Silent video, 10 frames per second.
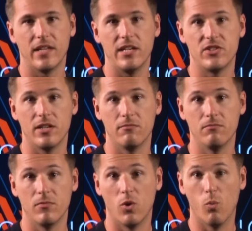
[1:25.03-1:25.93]
he's in
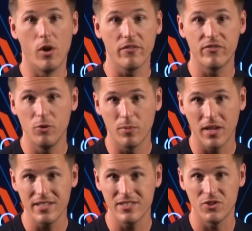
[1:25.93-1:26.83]
one of two
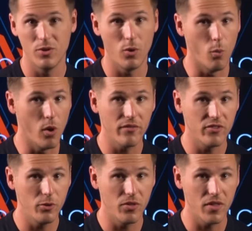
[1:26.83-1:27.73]
places doing one of
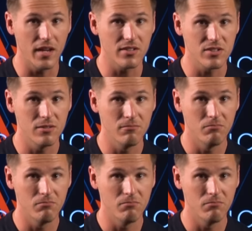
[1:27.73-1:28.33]
two things,